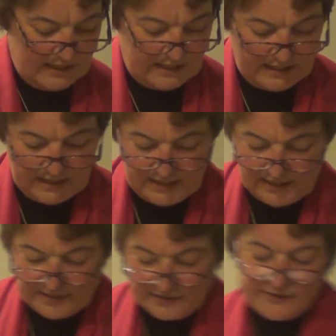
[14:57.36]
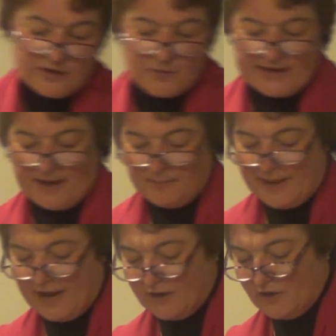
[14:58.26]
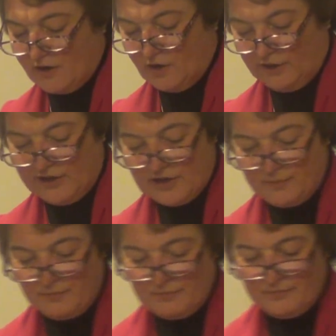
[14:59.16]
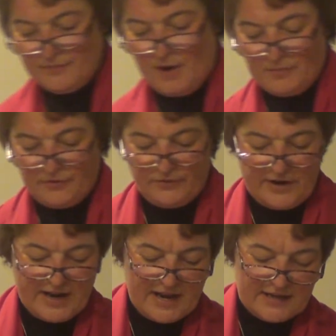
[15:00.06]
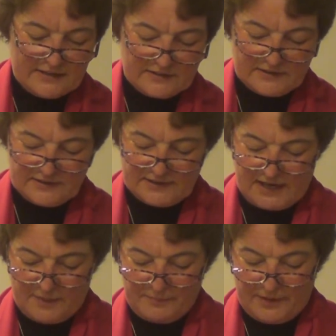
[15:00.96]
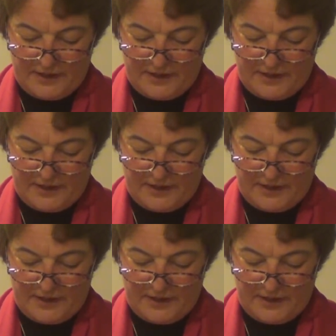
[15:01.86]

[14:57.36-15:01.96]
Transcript: So here's my get paid earlier. Number 3, set up